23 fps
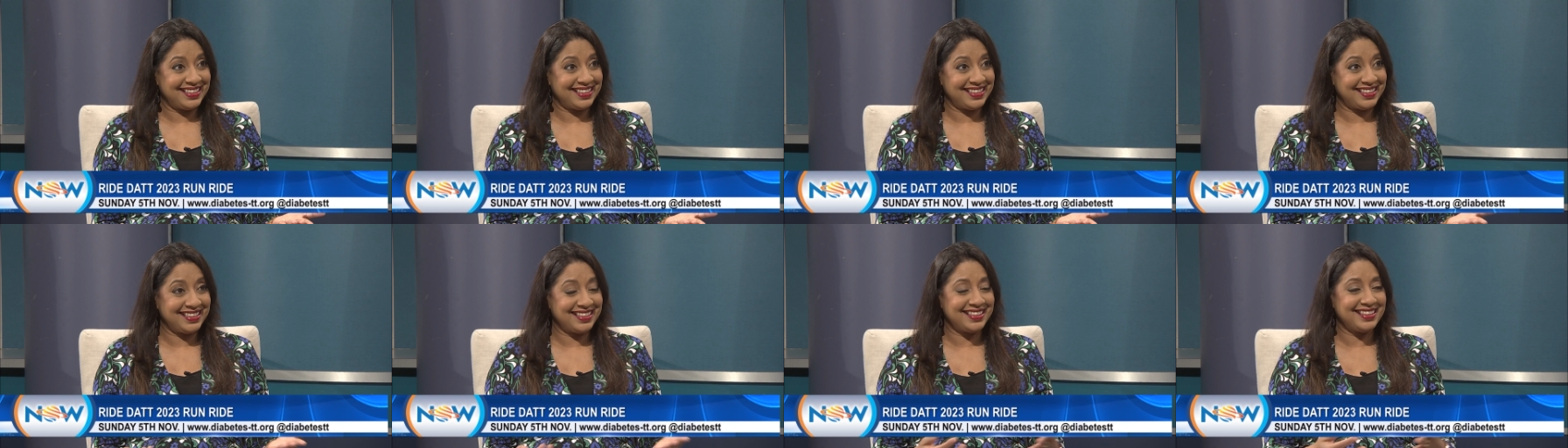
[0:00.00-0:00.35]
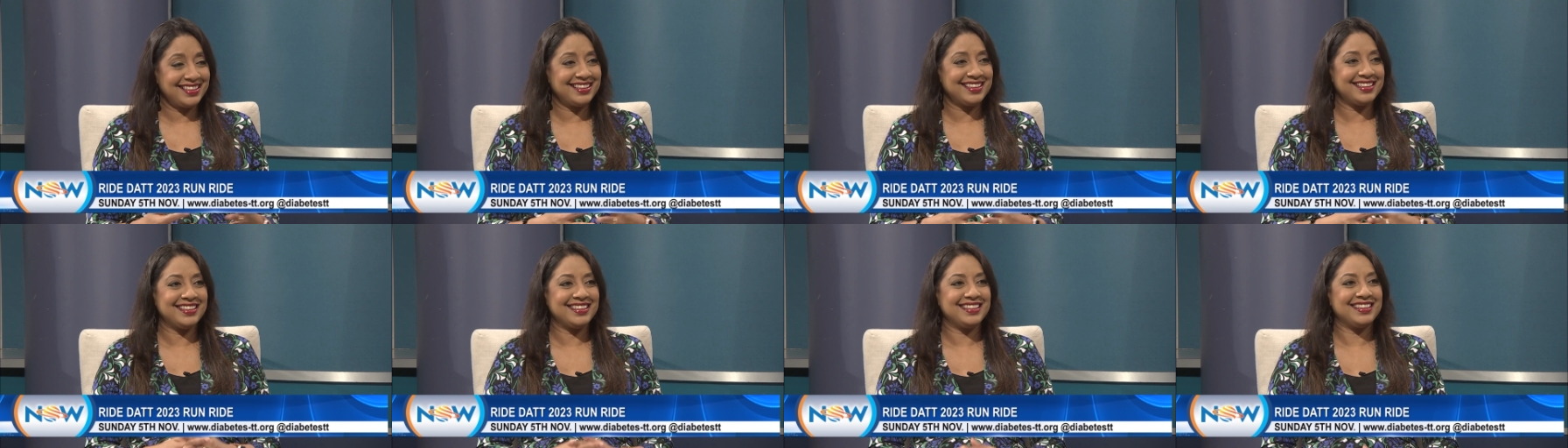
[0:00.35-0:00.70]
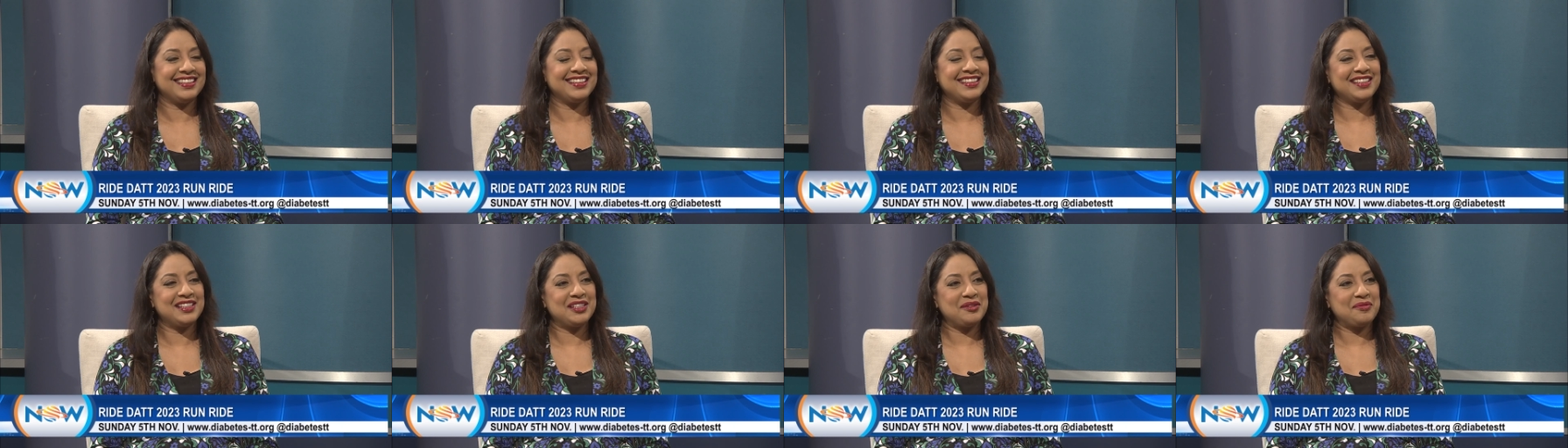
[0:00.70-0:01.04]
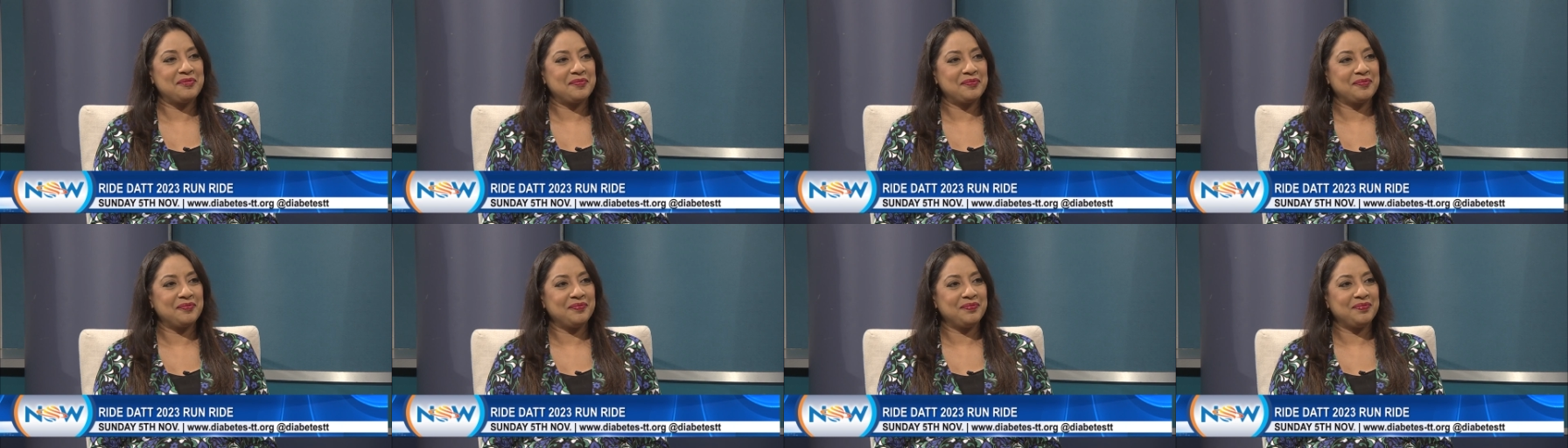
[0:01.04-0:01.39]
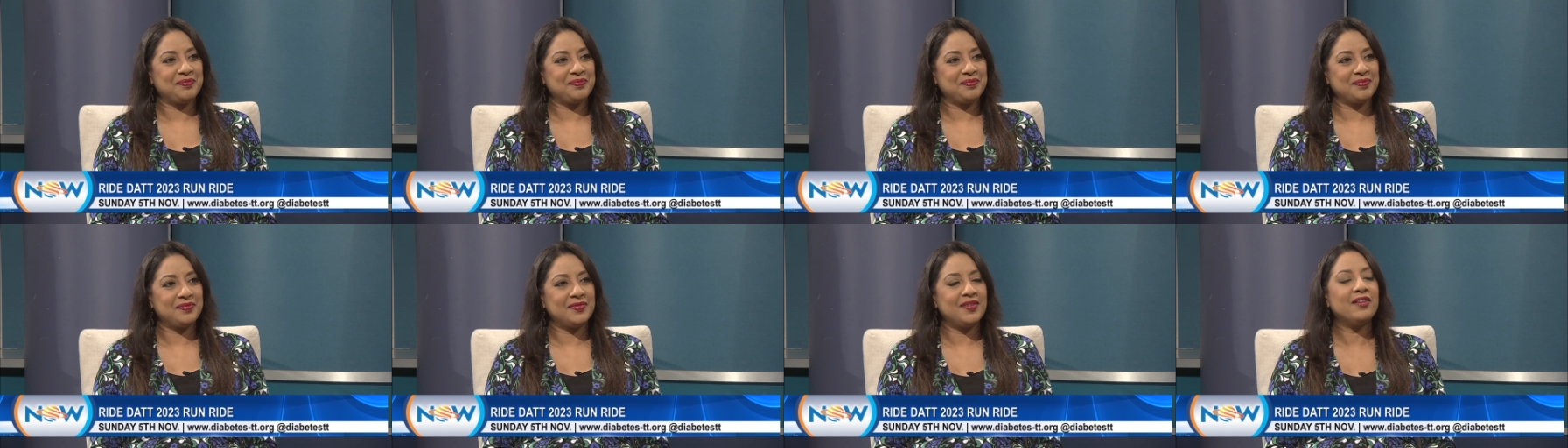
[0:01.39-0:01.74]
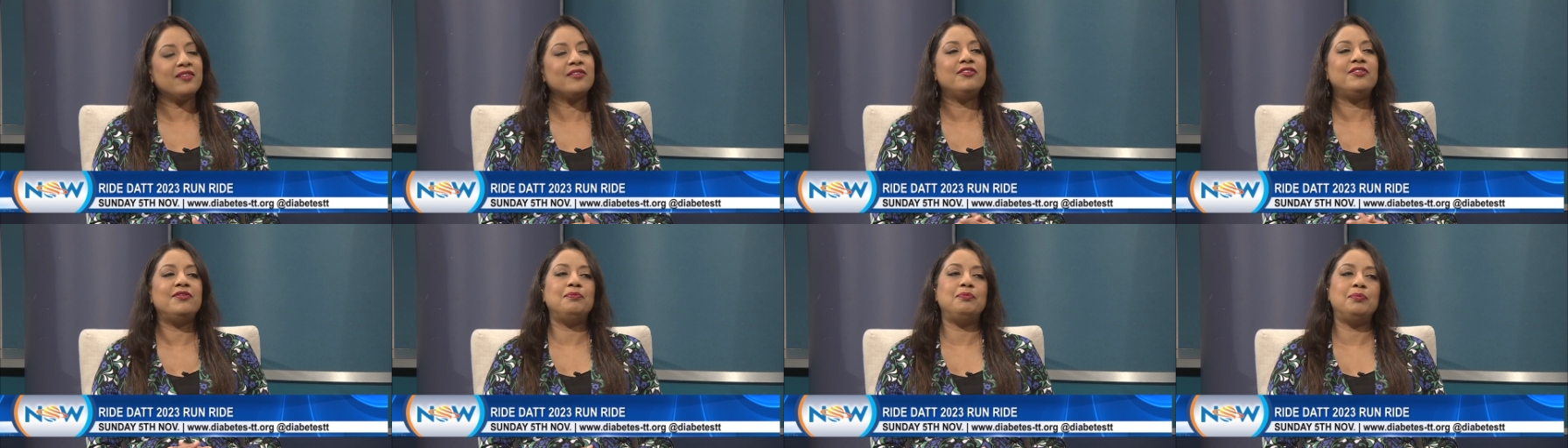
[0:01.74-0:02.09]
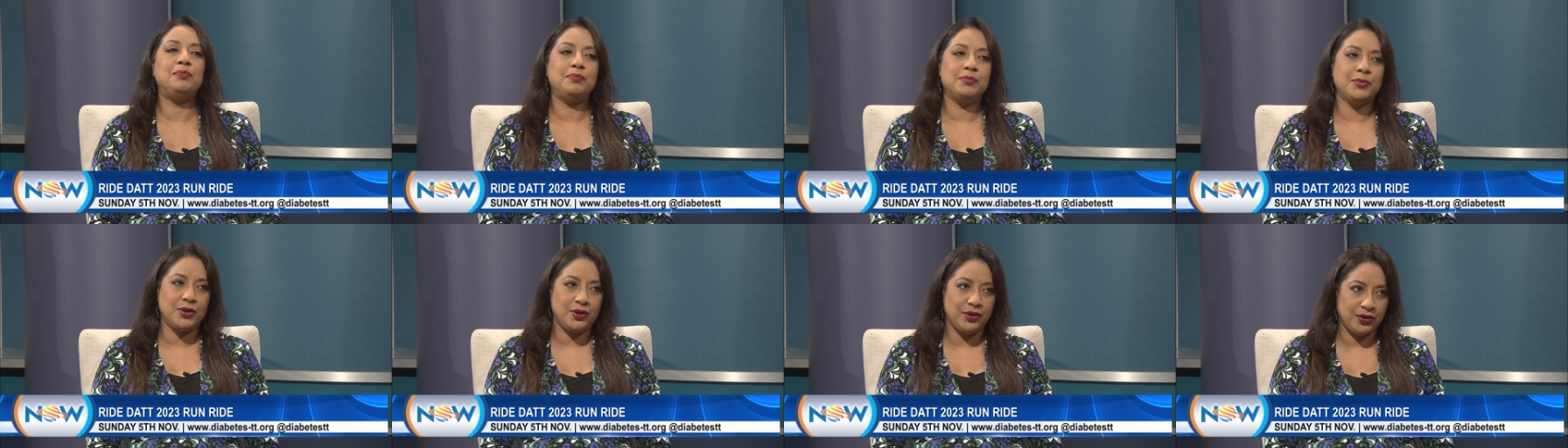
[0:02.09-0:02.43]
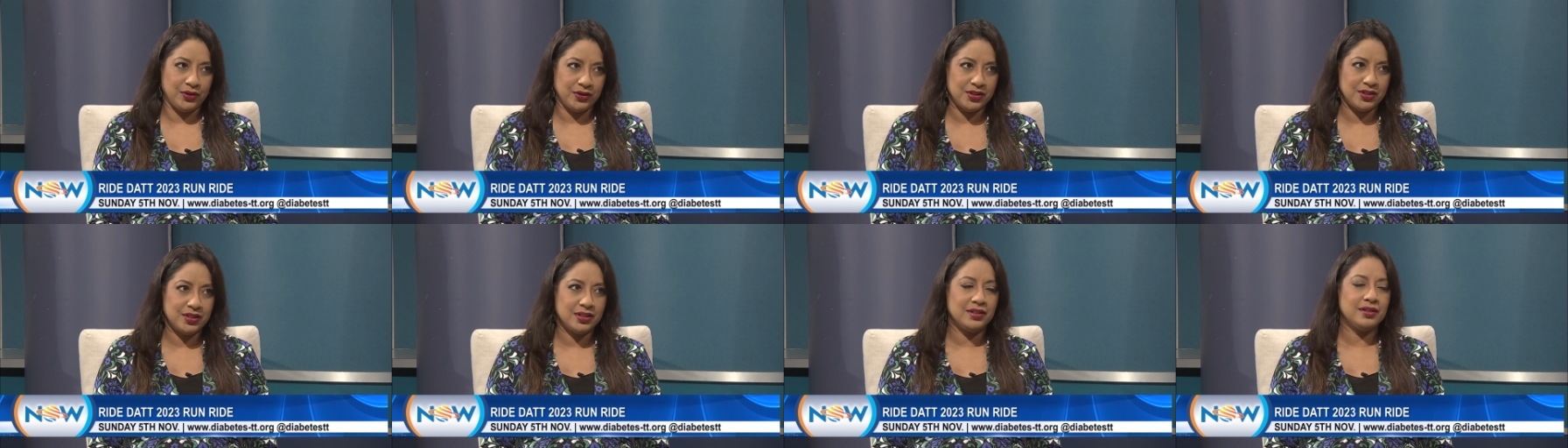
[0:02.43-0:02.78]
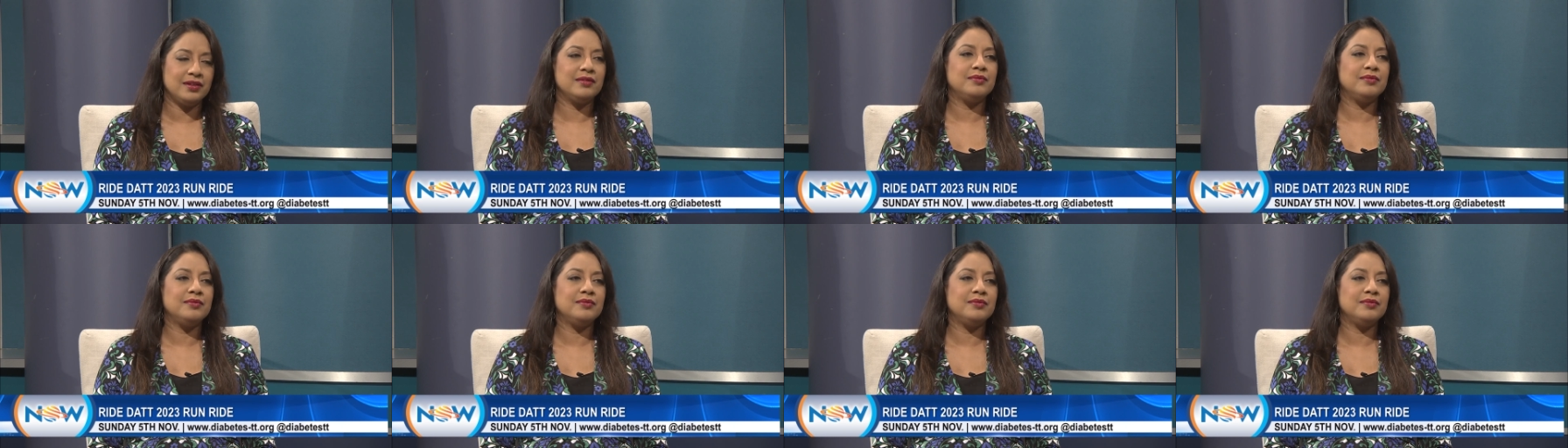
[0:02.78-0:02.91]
is why we're going to do the schools program where we'll be educating Good.